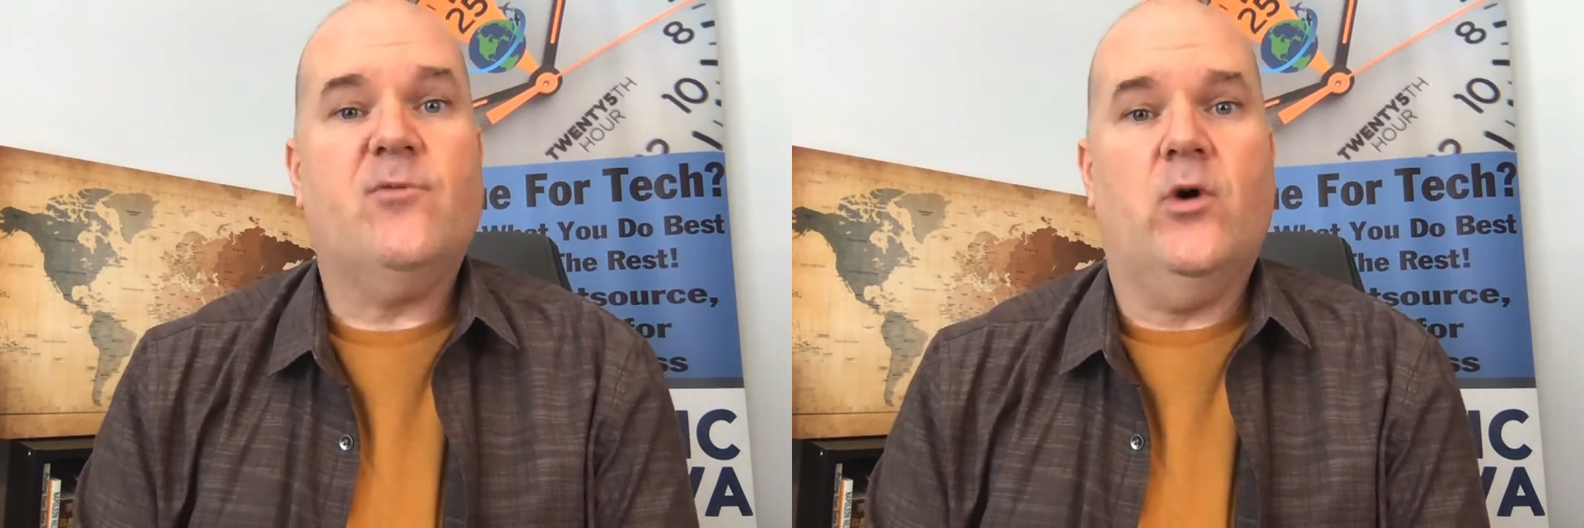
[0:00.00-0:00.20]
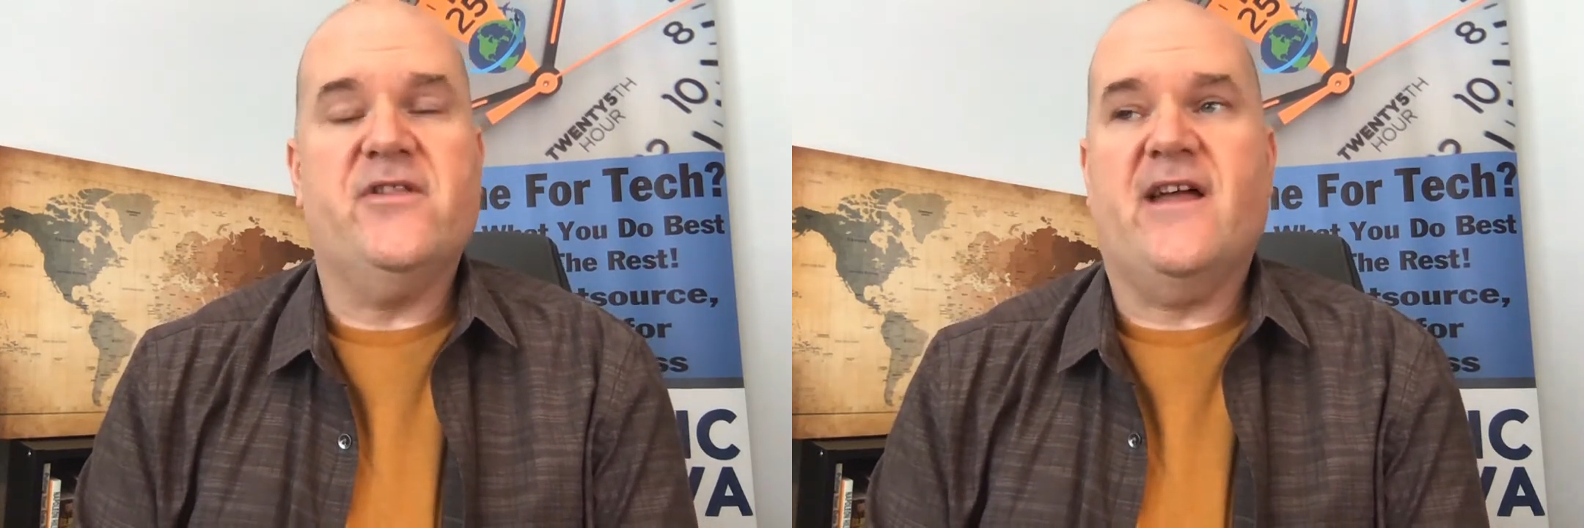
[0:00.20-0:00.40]

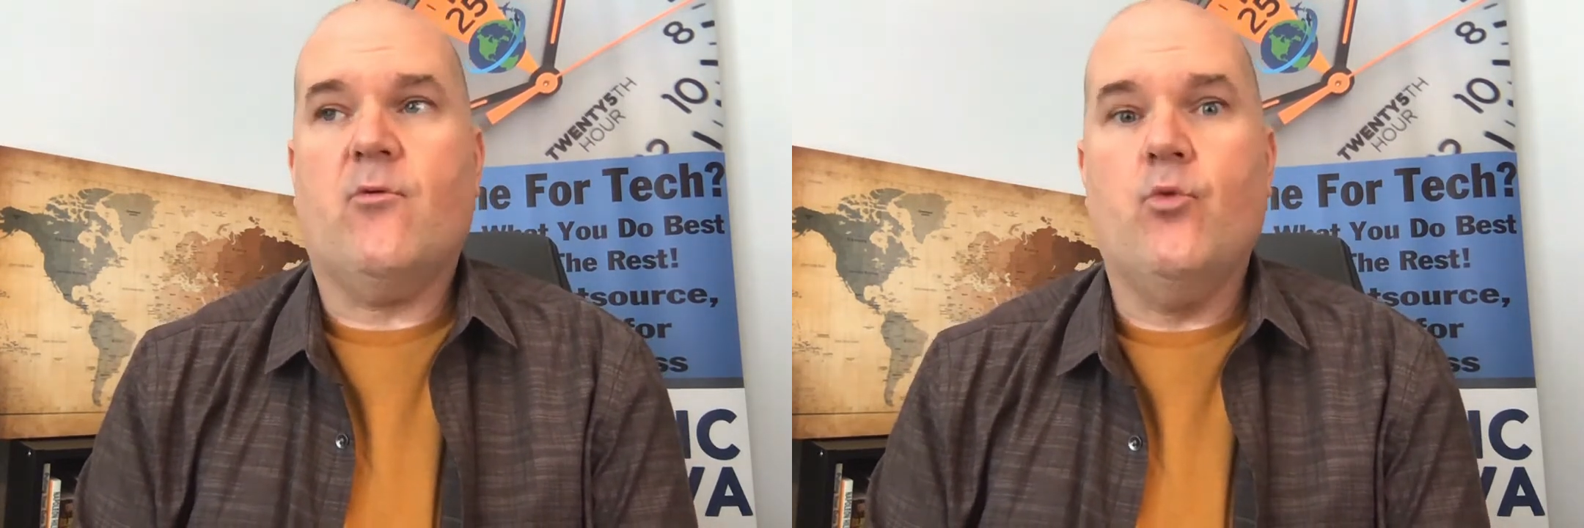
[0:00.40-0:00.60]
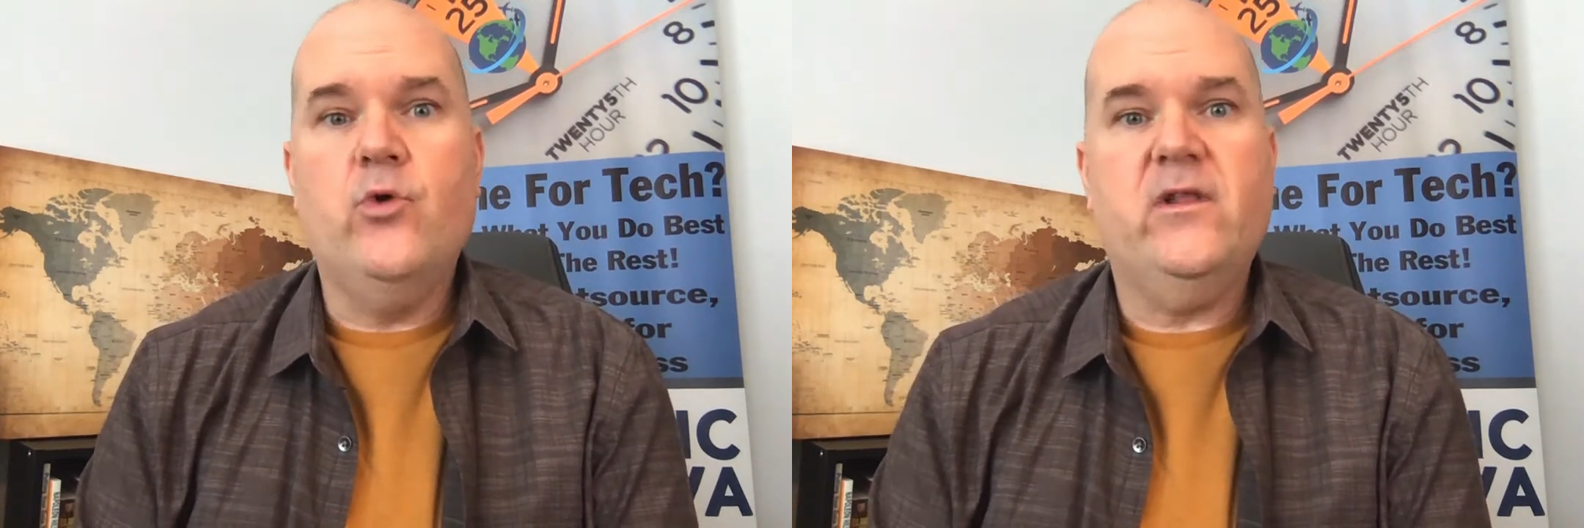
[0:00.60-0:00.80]
ones that
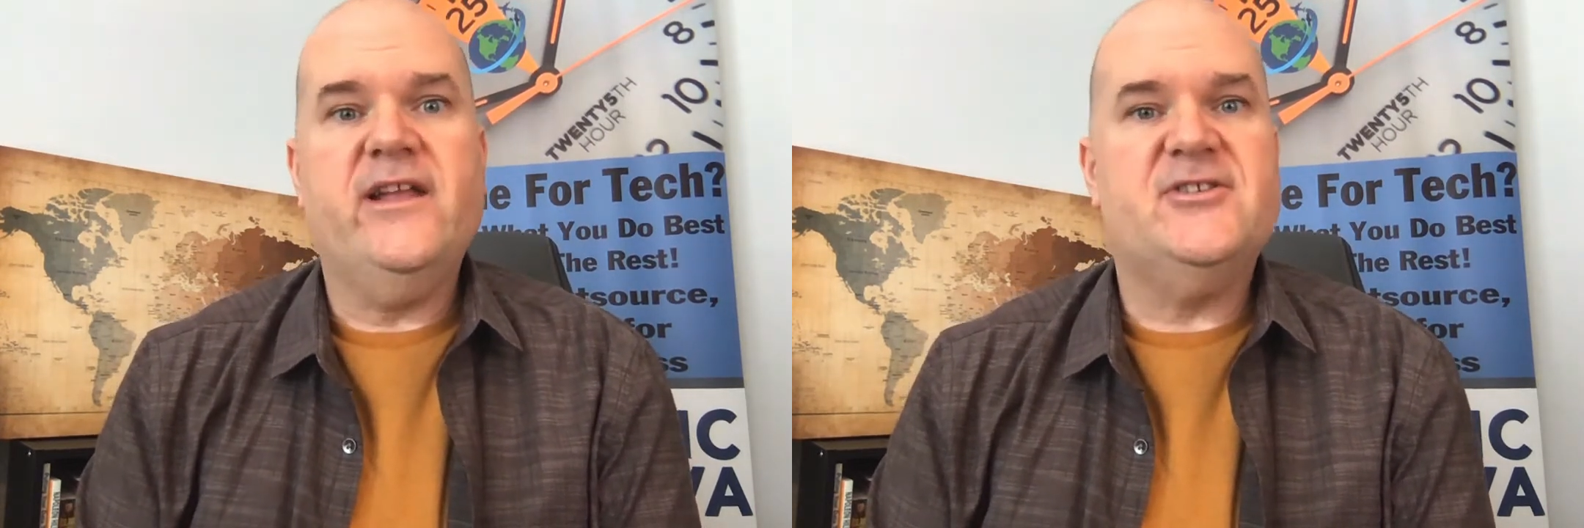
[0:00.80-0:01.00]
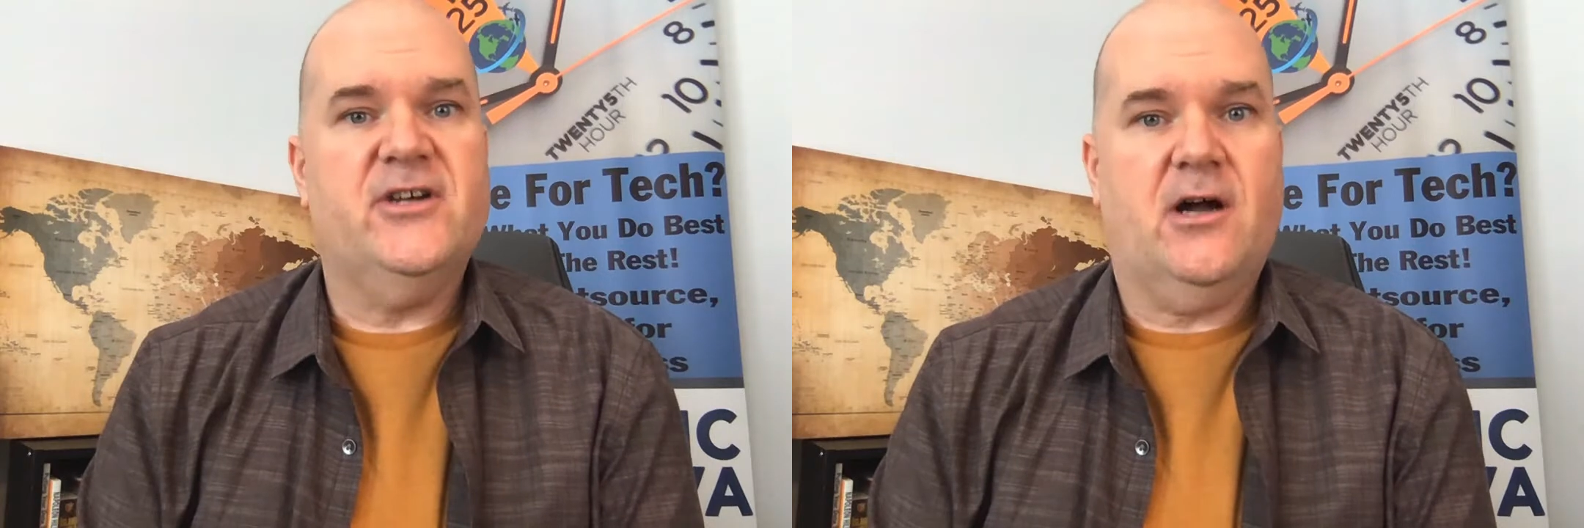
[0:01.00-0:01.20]
really
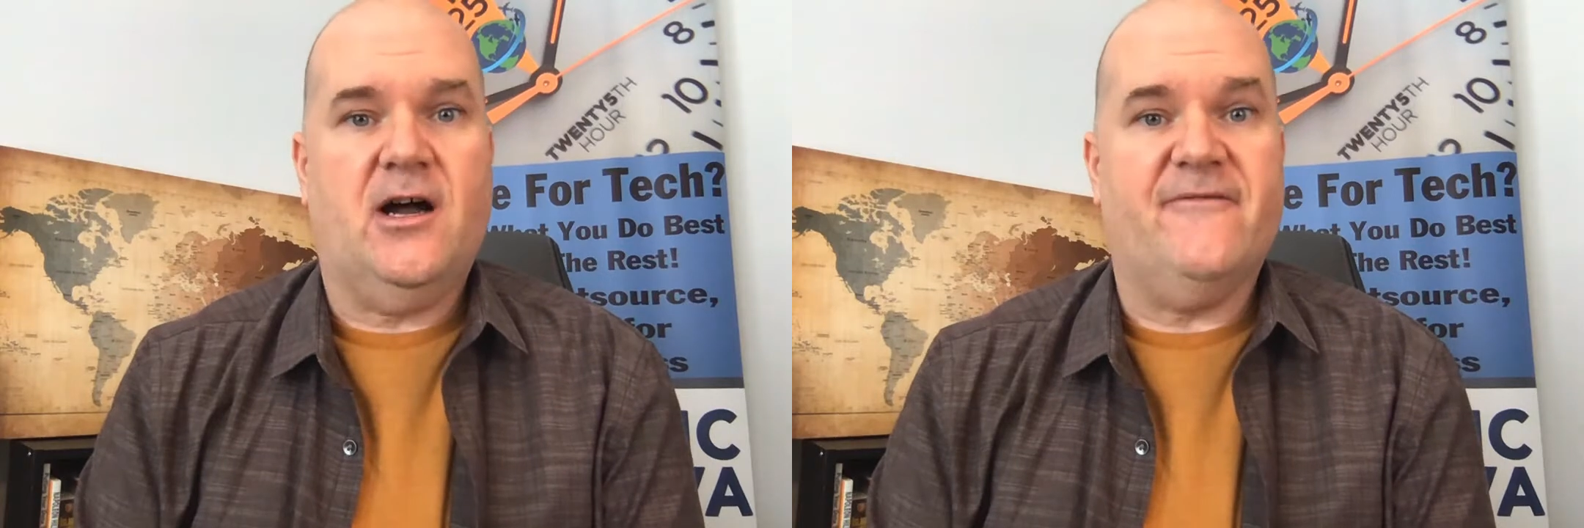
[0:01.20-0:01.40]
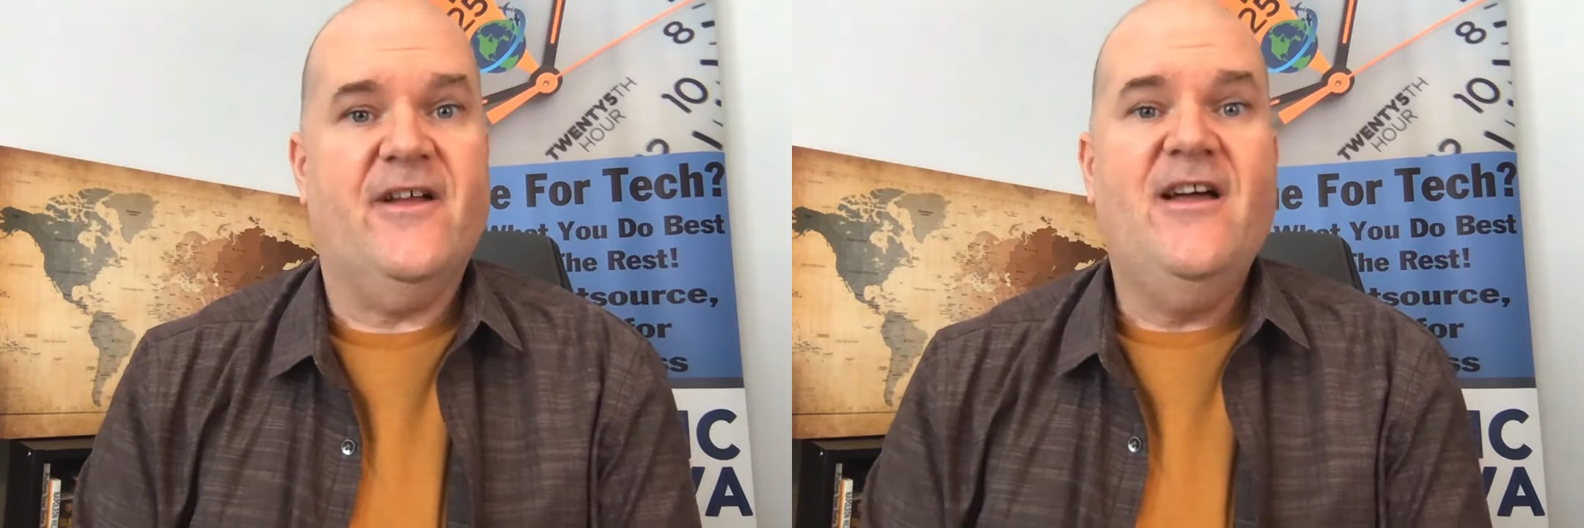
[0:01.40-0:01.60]
took
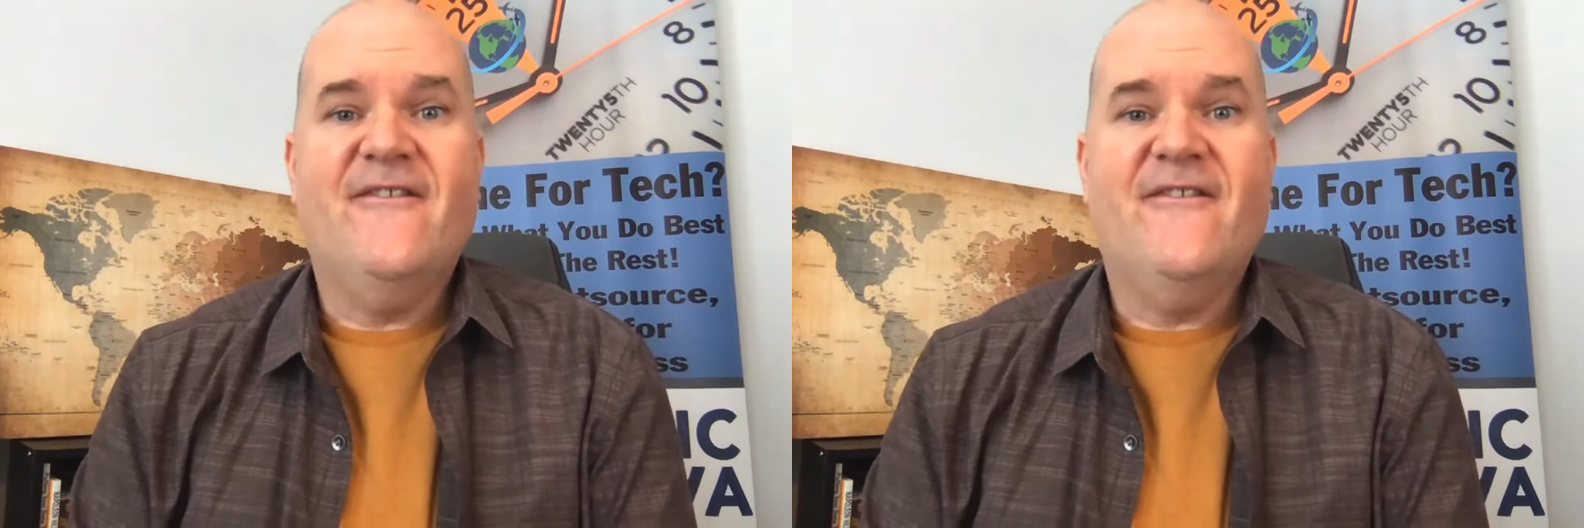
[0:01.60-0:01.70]
off.